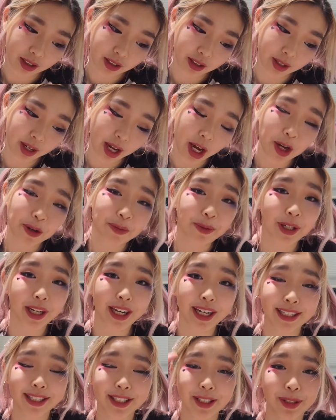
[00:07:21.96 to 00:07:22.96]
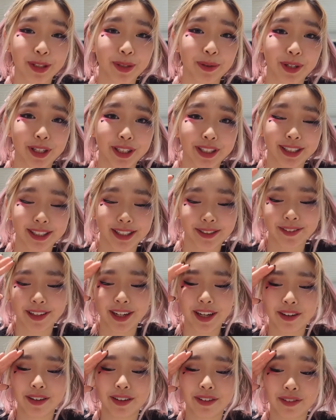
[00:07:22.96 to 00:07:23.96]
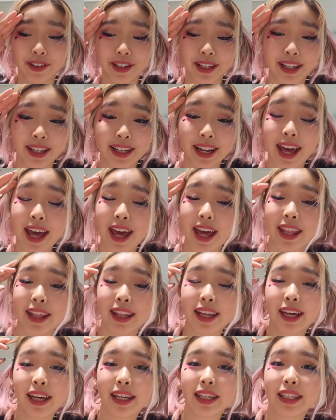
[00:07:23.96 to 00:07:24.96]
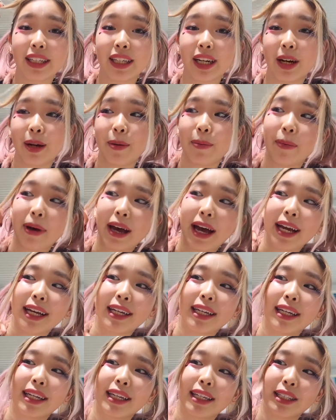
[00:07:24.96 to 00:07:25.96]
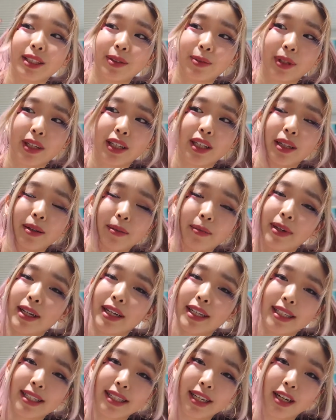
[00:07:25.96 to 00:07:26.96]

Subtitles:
So I hope you guys enjoyed watching this video. If you did, then come back next week because